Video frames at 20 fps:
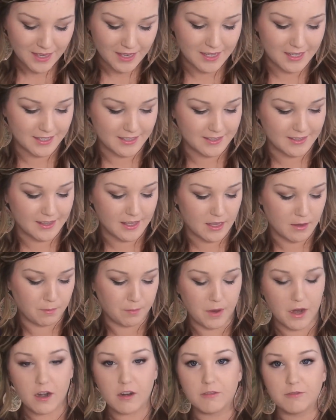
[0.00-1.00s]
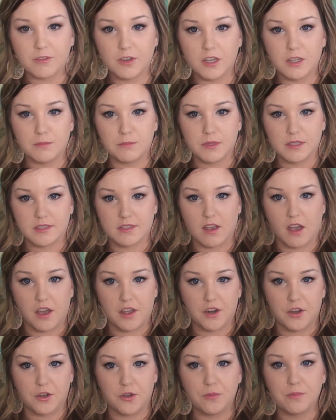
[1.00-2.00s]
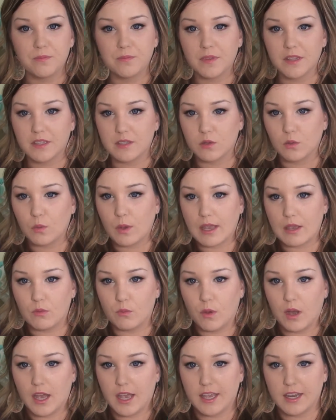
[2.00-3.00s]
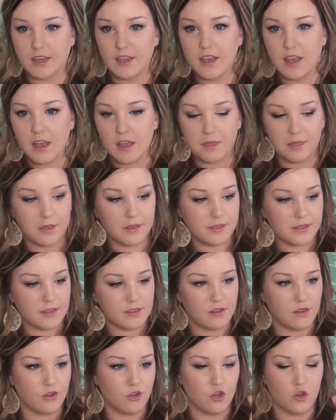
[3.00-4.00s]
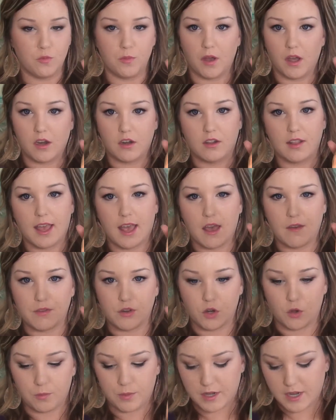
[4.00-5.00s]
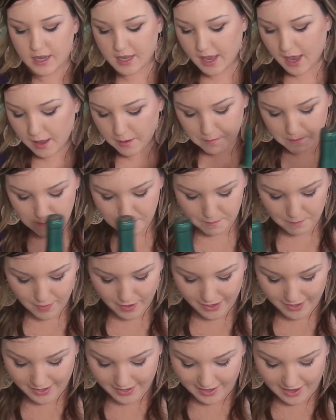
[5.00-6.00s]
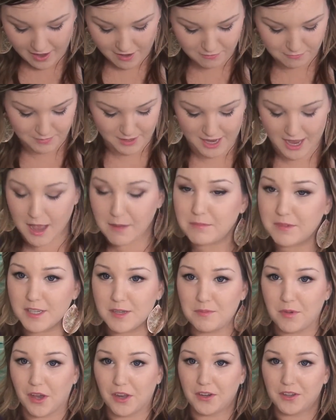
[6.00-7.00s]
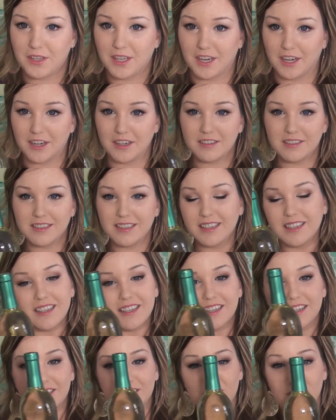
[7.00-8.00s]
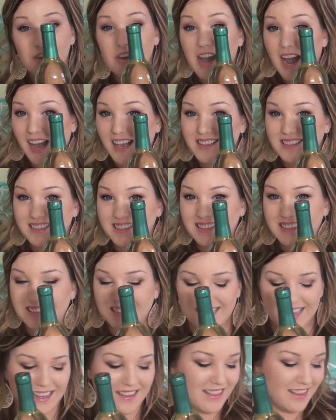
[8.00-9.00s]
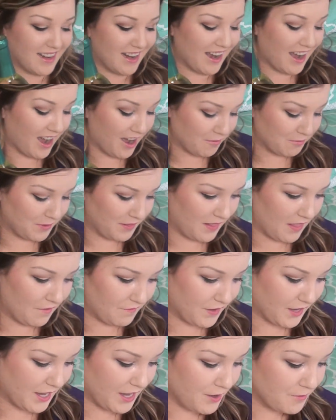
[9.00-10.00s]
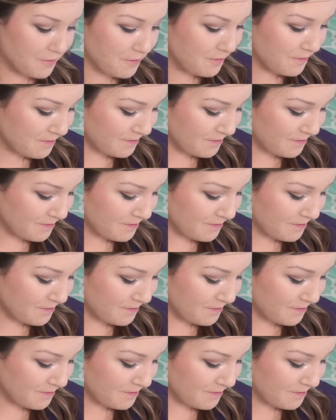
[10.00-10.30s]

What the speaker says: and it's the Barefoot Moscato. It's a white wine. This is a new bottle. I haven't opened it yet, but I have my empty bottle here, so you guys can see that I have been loving it.